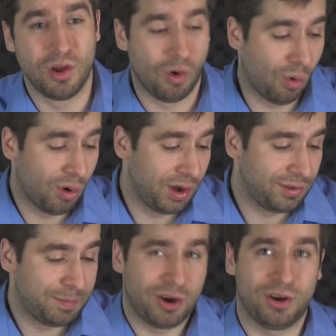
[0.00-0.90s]
Or is
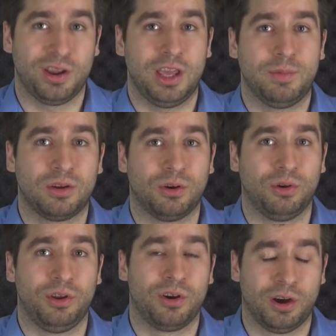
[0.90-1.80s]
it better to keep it
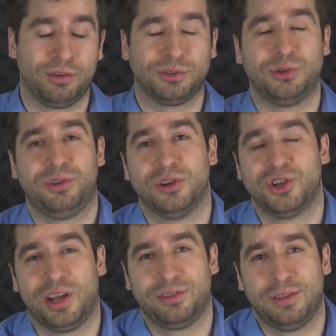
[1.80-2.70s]
your cards close to your
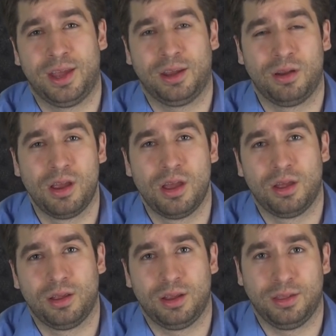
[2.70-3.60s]
chest in
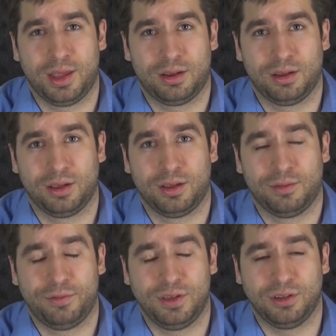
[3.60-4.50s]
that
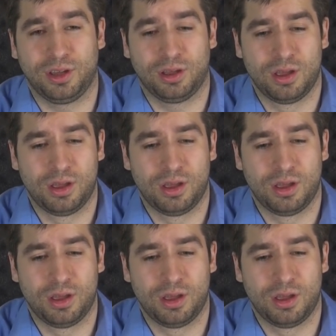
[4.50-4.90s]
feeling,